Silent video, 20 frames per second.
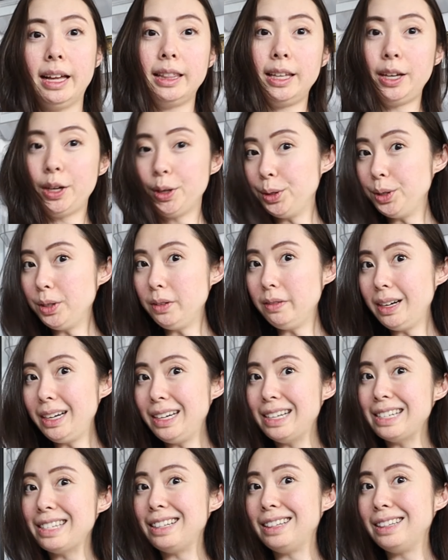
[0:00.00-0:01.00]
The earn rate
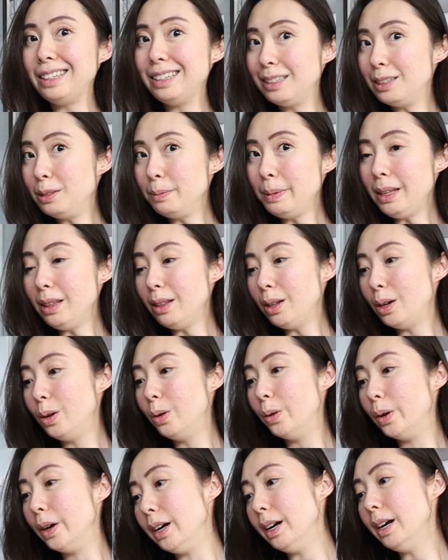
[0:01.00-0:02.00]
is a little bit
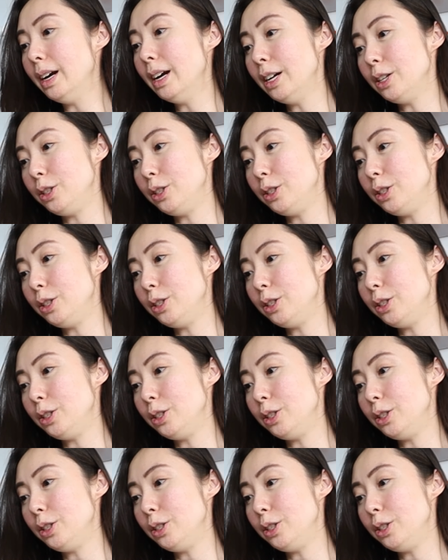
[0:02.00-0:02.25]
lower.